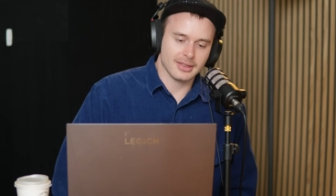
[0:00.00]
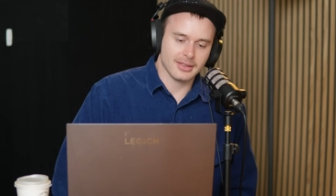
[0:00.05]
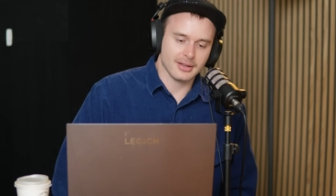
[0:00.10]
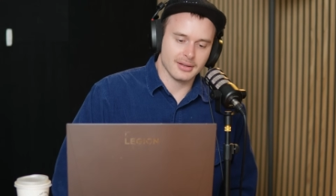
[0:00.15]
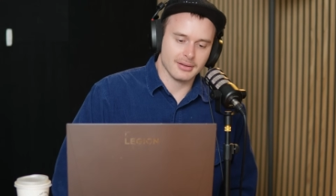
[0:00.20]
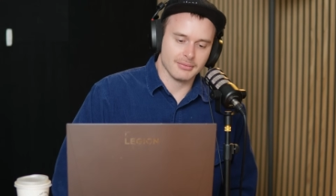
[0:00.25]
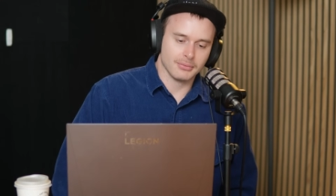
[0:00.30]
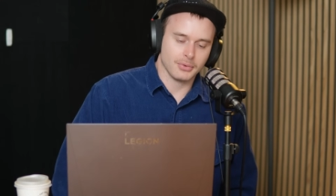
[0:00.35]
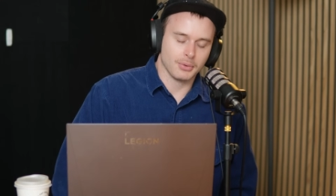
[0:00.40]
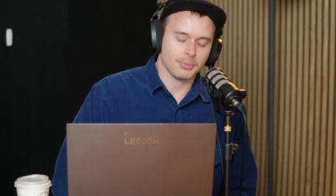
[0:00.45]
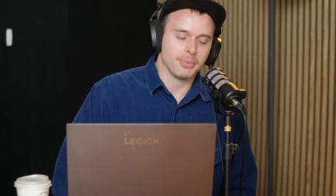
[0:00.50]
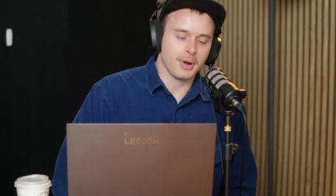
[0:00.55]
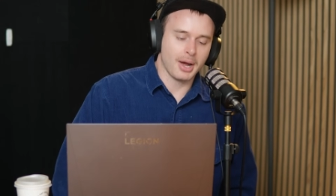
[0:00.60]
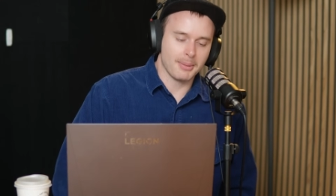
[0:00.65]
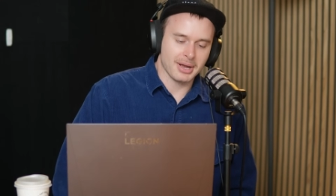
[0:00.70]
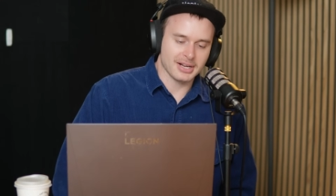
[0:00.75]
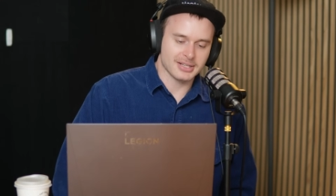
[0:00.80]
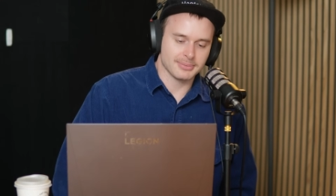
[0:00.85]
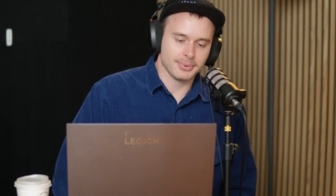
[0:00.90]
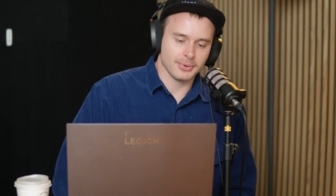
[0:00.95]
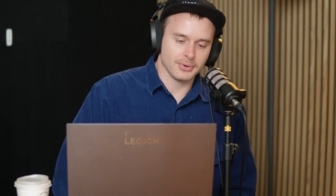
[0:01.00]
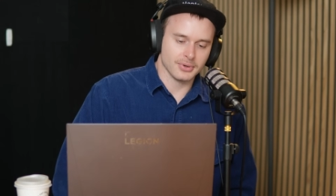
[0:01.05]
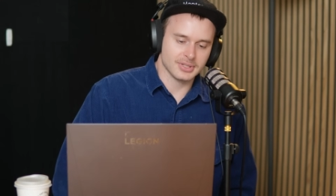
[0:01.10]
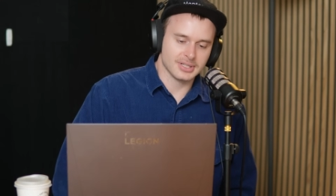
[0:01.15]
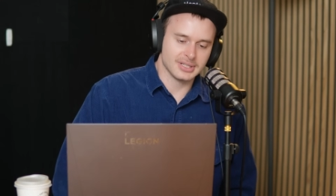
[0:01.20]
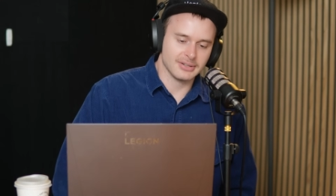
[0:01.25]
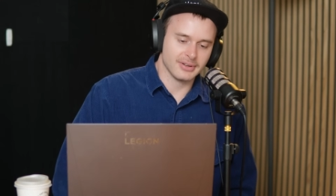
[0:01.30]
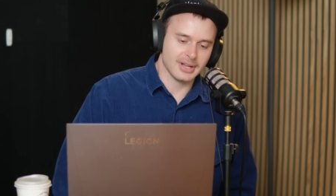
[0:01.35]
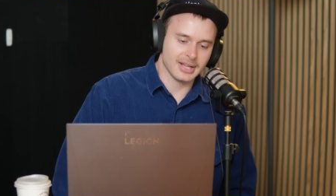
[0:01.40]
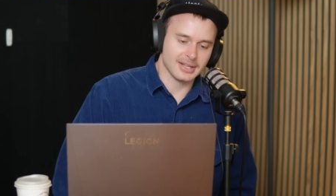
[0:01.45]
Buybacks are
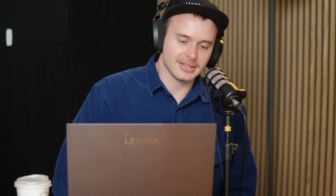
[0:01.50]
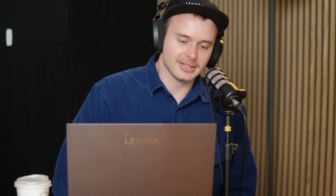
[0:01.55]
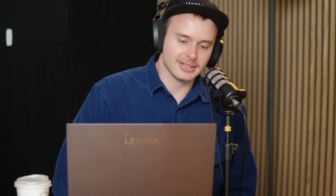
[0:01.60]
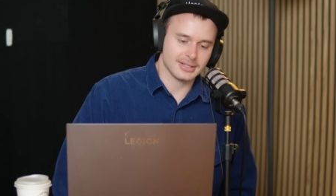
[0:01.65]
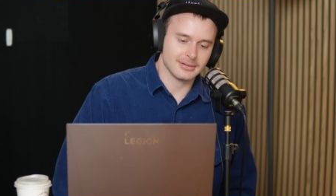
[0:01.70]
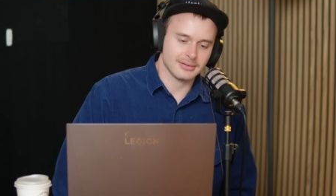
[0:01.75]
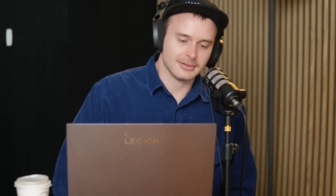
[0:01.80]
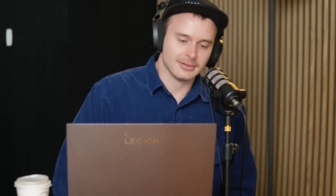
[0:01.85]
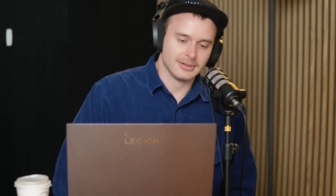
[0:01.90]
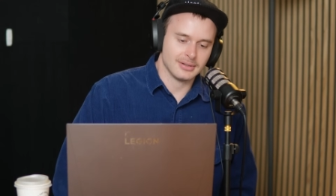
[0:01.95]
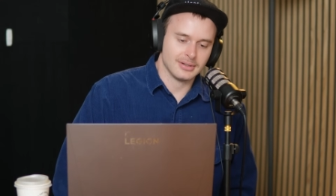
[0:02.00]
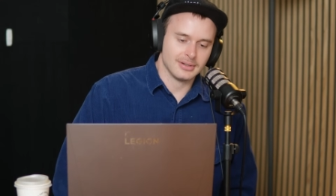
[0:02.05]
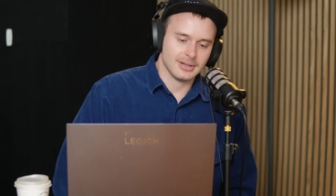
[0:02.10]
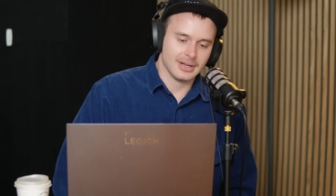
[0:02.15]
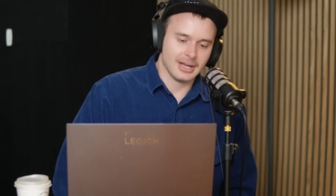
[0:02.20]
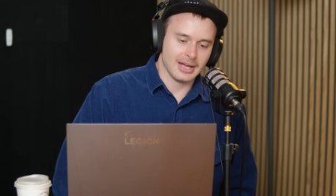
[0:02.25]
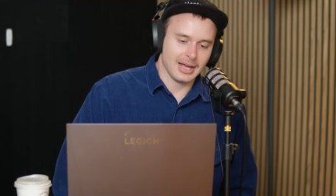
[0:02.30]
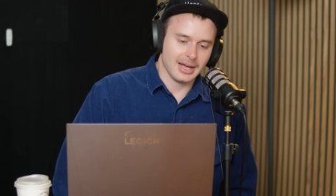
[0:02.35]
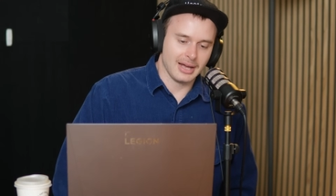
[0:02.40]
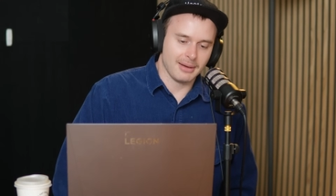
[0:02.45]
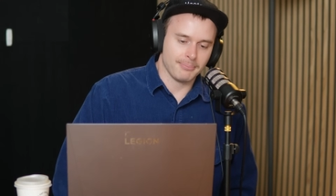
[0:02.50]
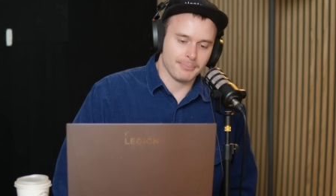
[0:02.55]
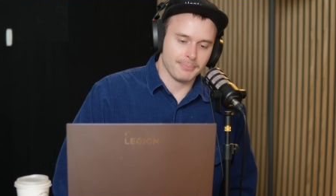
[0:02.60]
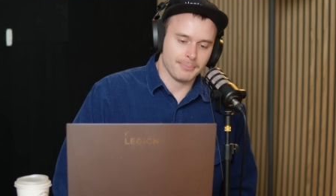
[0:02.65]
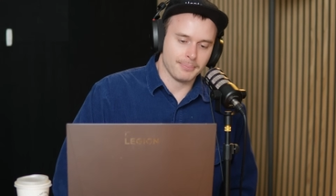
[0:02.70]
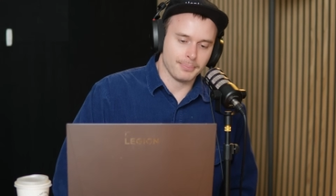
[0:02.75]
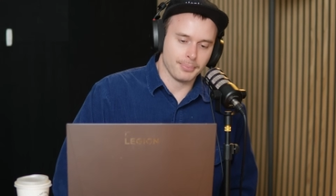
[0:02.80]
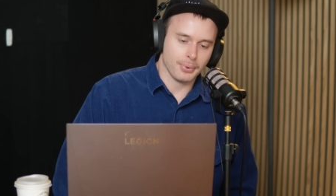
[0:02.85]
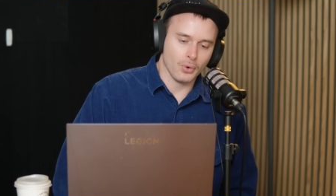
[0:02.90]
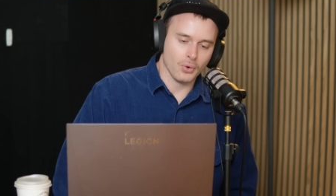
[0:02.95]
paused, dividends are
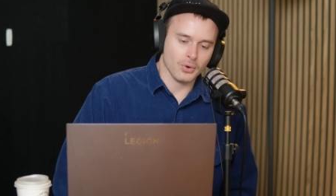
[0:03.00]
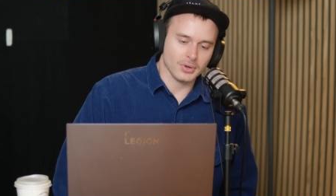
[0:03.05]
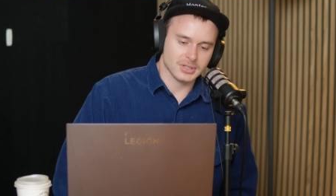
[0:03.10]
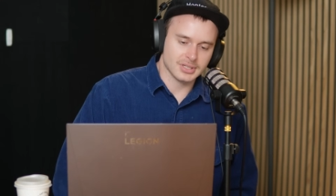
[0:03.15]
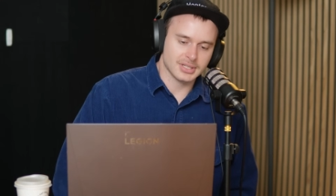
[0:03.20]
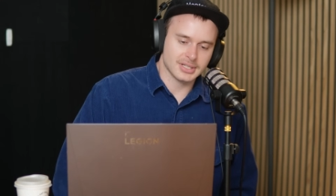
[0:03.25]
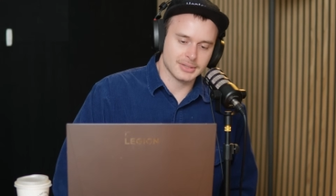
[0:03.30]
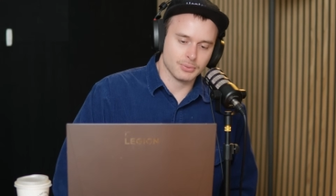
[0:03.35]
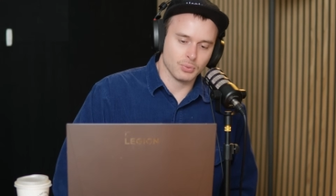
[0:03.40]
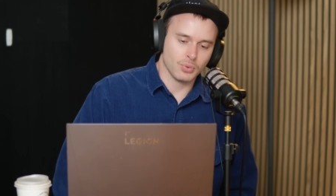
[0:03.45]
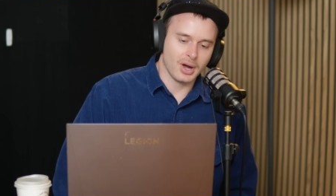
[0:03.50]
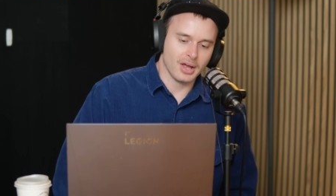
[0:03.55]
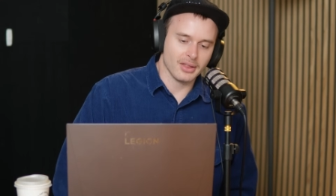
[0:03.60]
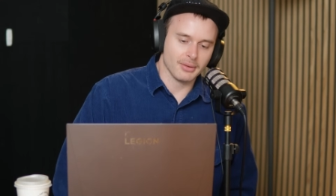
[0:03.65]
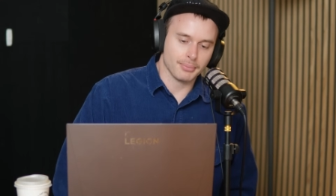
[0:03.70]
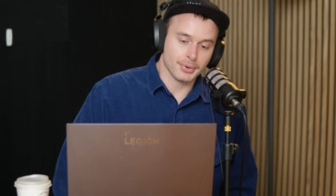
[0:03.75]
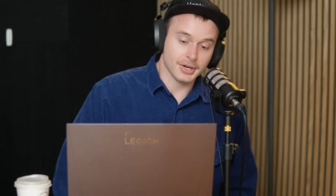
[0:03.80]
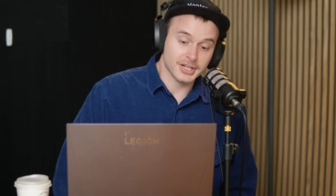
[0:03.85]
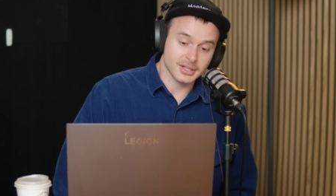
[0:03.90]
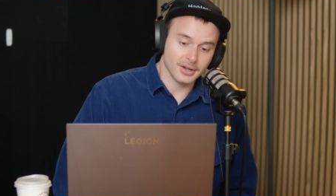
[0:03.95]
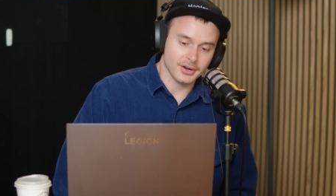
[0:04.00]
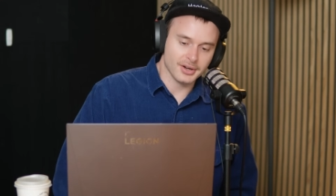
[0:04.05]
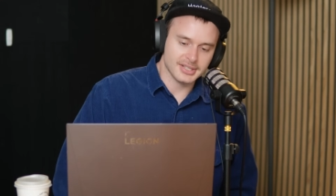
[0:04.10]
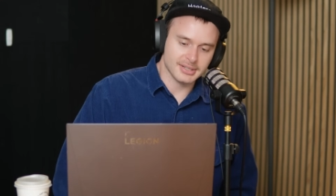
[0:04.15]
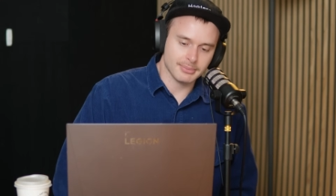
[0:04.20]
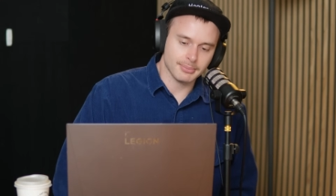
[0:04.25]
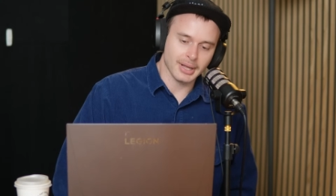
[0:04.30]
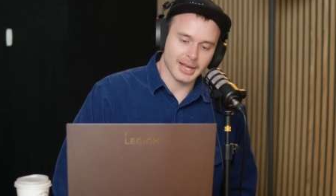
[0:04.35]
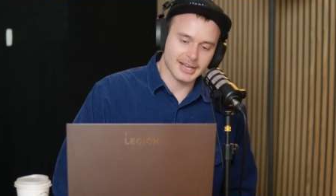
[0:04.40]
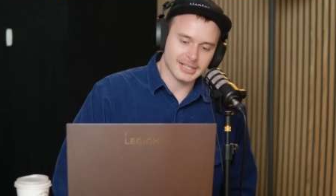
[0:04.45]
paused while the bridge loan is
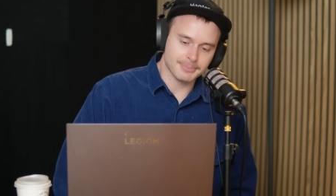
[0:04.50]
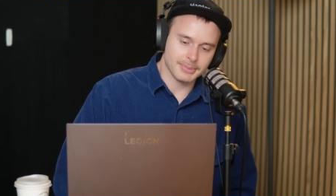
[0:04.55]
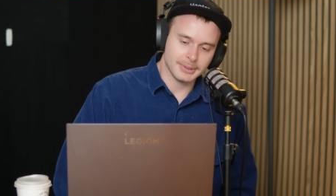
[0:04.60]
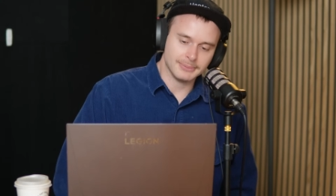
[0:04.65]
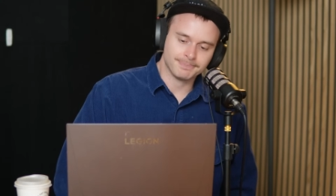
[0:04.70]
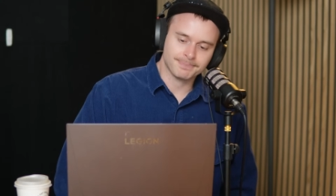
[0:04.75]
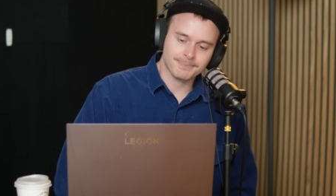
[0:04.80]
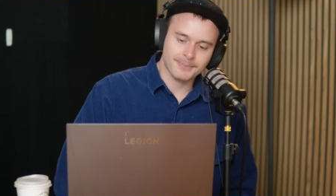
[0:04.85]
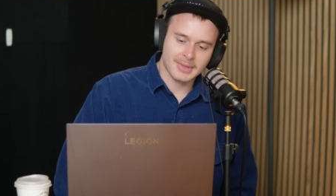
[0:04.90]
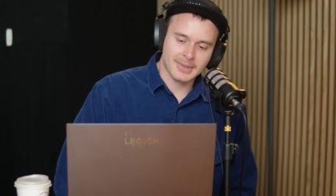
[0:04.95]
in place. But